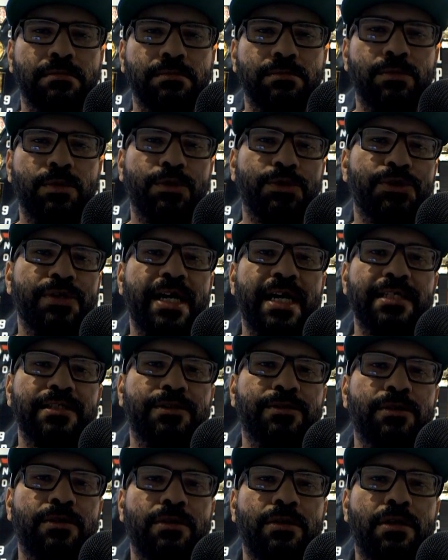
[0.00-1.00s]
Well, you guys
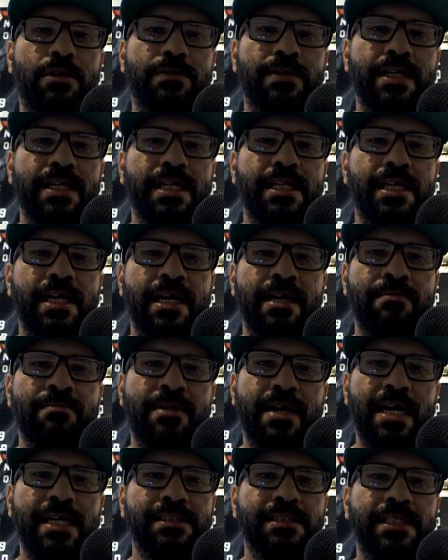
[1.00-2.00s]
know already that I'm
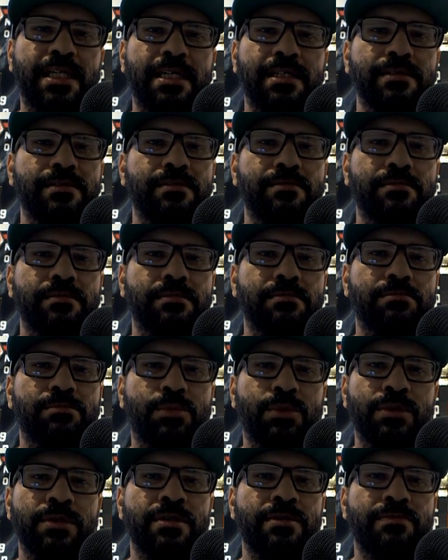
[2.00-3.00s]
Raza,
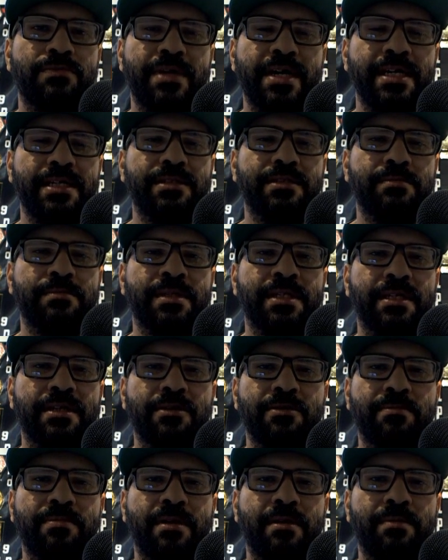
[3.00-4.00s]
born and raised in the Dominican
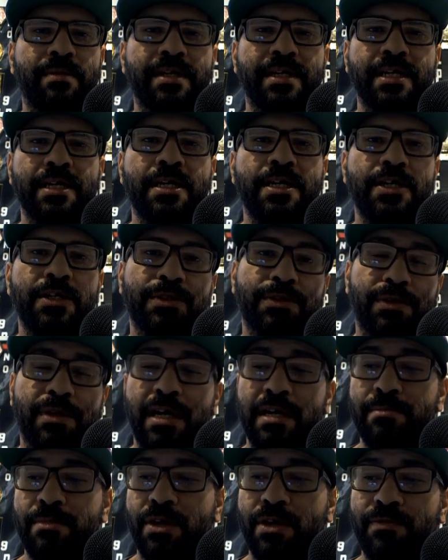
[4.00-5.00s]
Republic, so
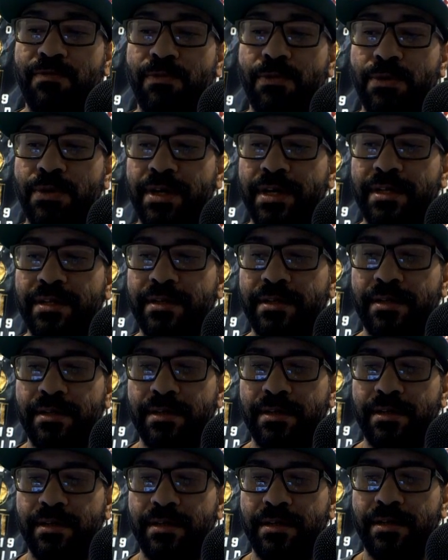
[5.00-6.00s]
I'm all for it.
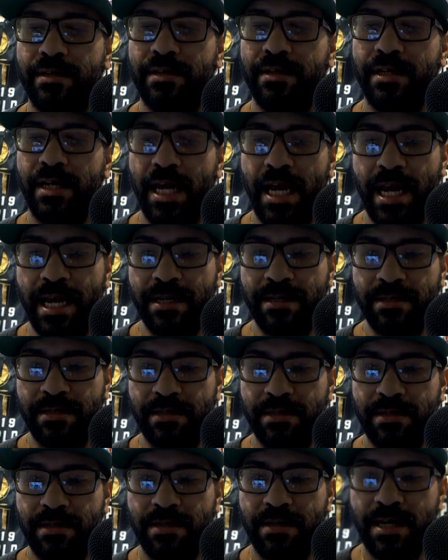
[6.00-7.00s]
And
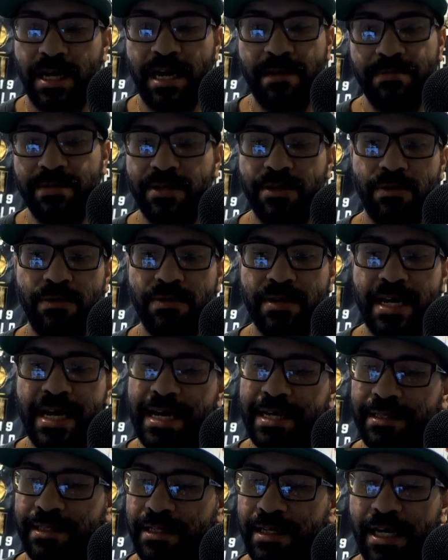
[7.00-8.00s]
I've been going
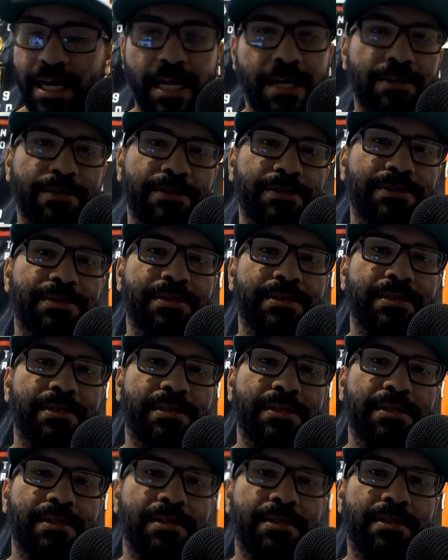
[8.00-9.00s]
at the haters
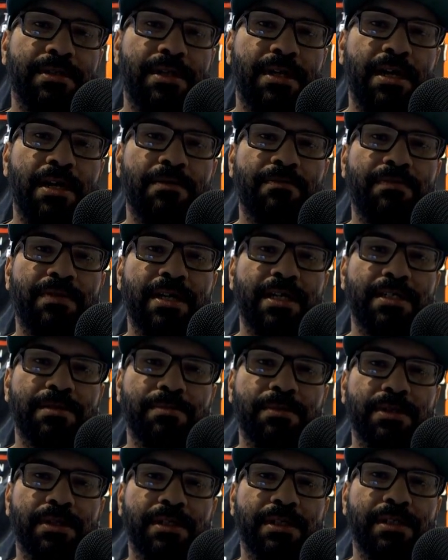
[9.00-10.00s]
on
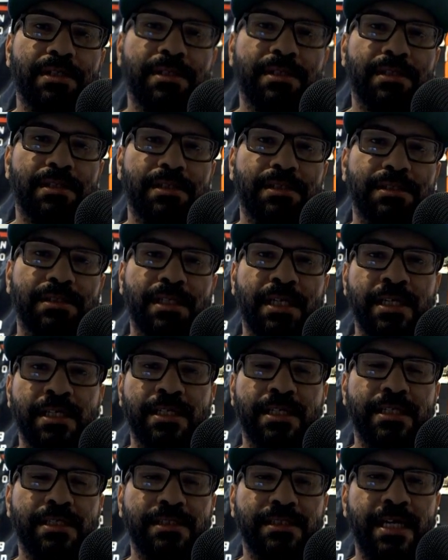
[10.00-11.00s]
Facebook, saying
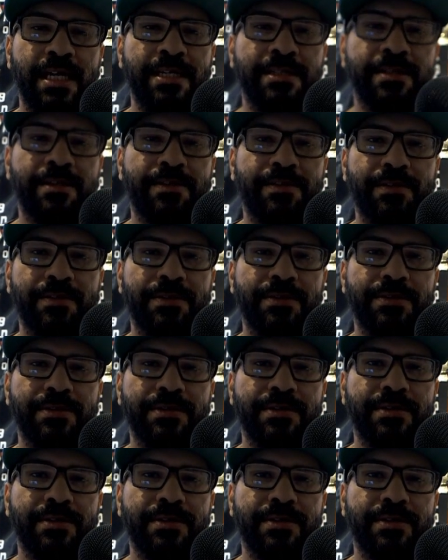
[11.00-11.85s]
this, that, and the third.